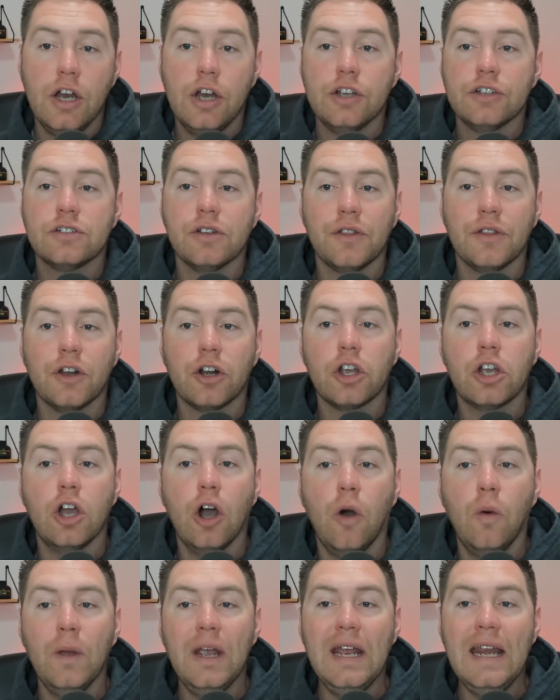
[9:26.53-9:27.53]
So they're
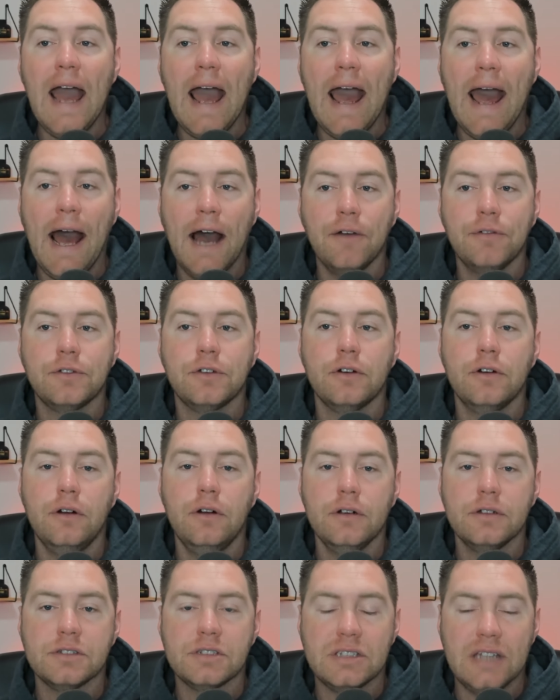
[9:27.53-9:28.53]
going
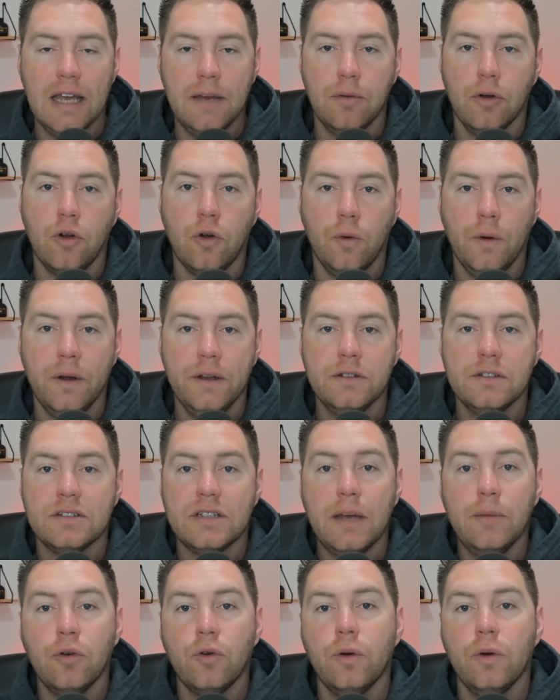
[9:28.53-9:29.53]
after stablecoins.
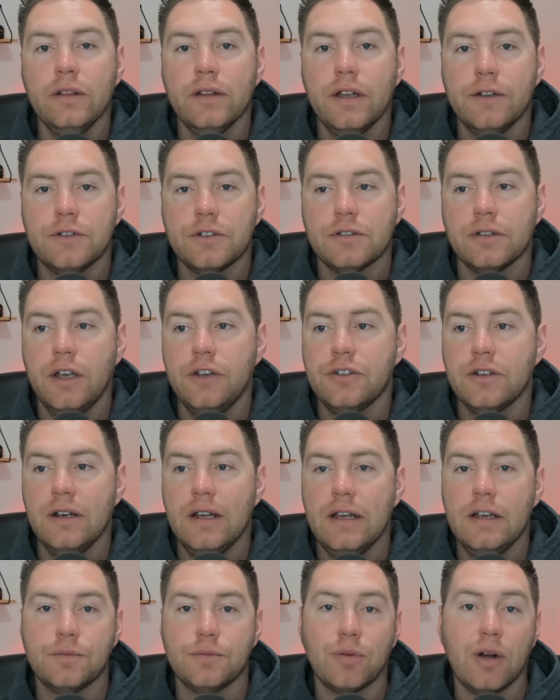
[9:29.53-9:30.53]
Stablecoin legislation
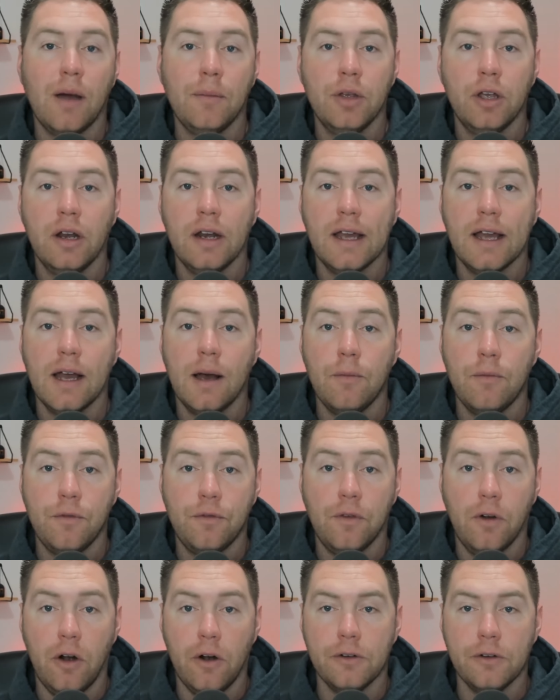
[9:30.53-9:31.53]
is probably going to come
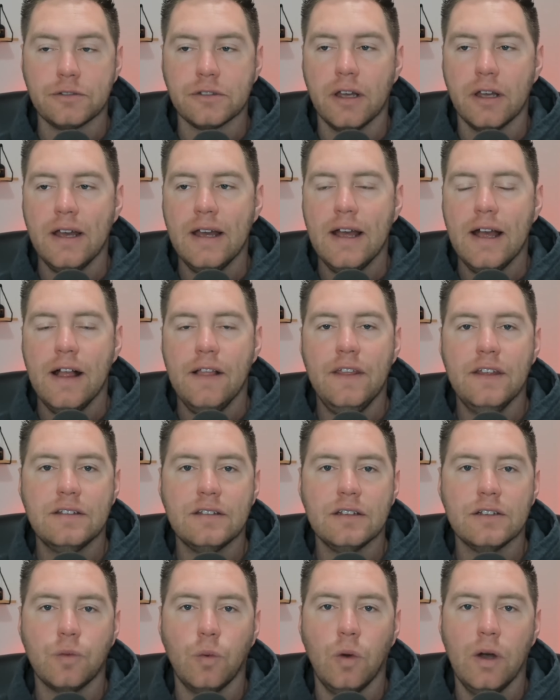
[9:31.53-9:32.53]
first.
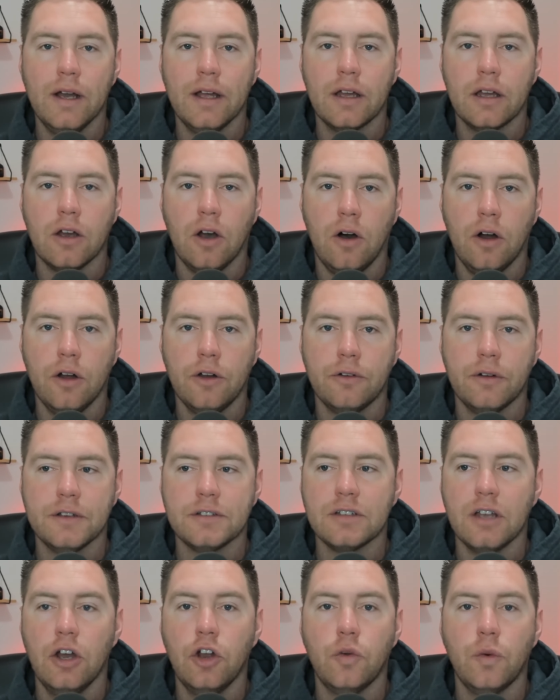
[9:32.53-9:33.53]
This is what
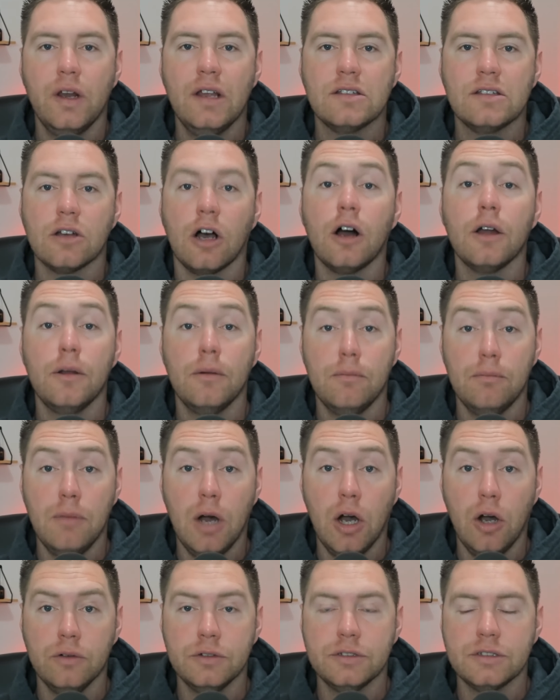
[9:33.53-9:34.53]
Congress agrees on
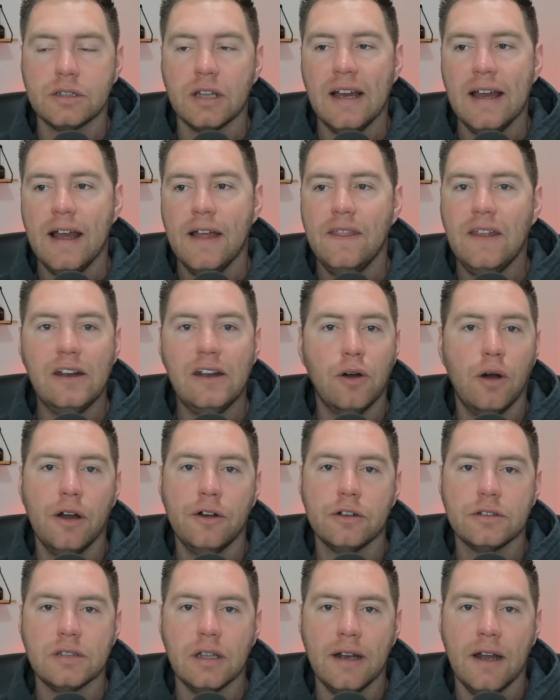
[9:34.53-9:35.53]
most. They don't
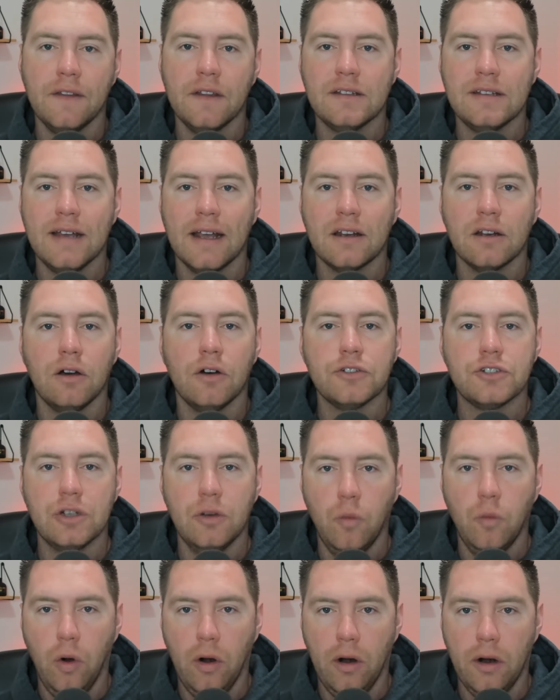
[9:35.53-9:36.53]
understand how the technology
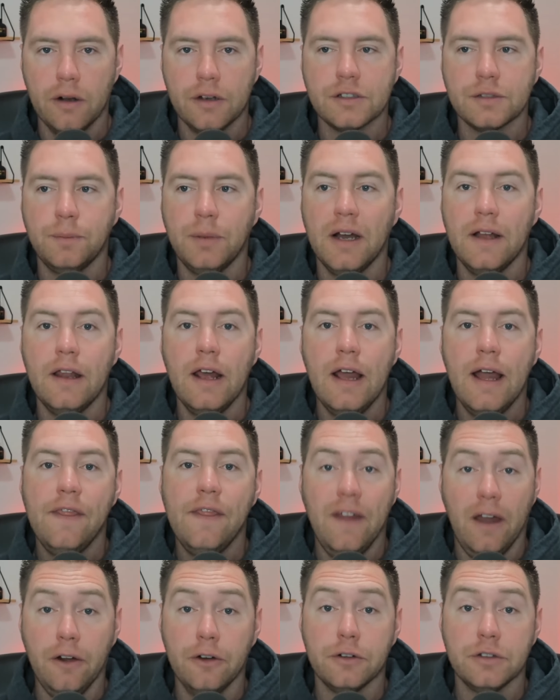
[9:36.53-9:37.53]
works, but
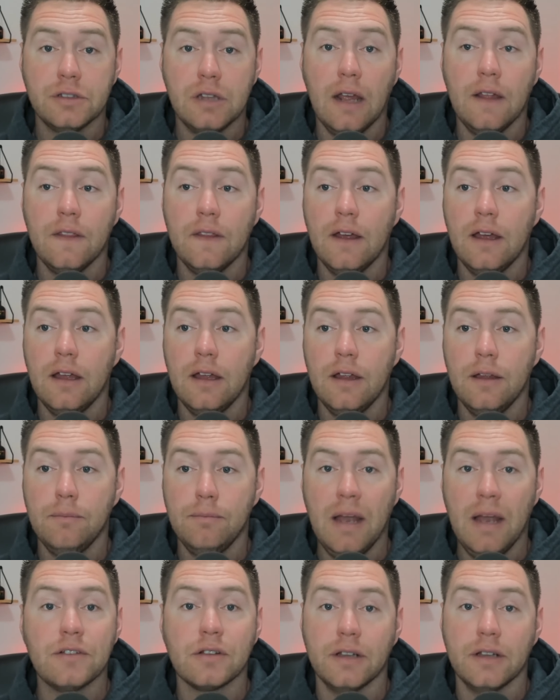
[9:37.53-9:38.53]
they understand that
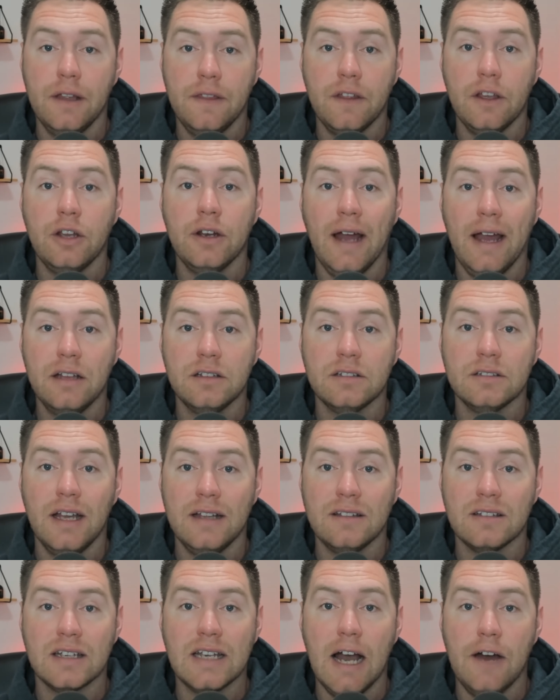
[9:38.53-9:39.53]
basically the United
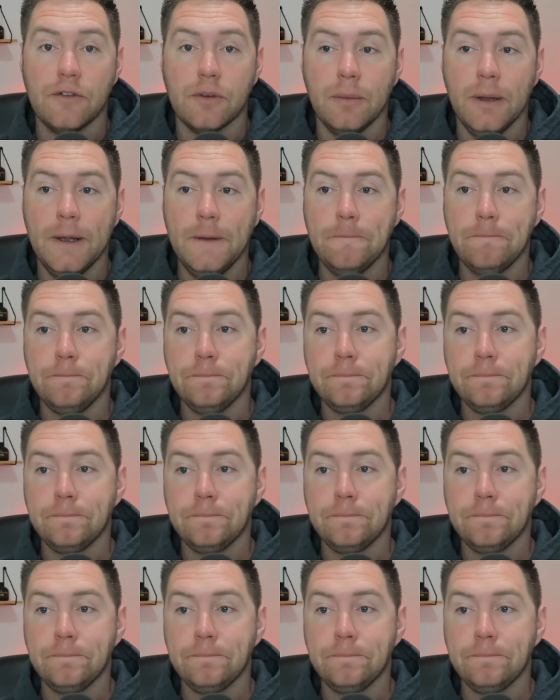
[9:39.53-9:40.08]
States government,